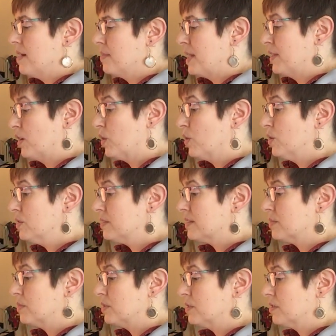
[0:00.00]
And the chord
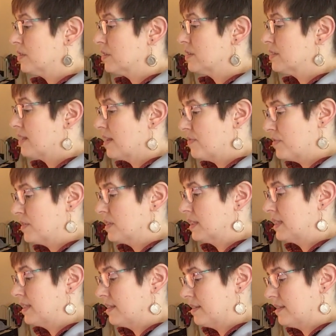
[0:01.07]
symbols are
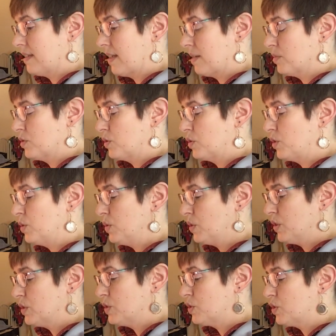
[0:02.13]
definitely the same. So you
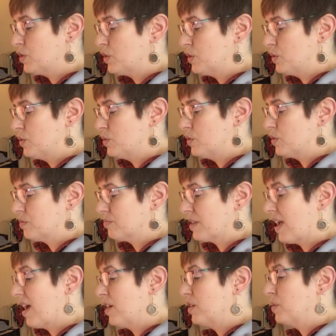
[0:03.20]
could choose
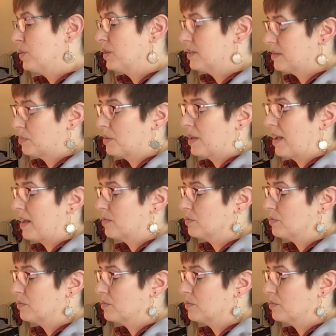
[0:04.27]
how you wanted to play it.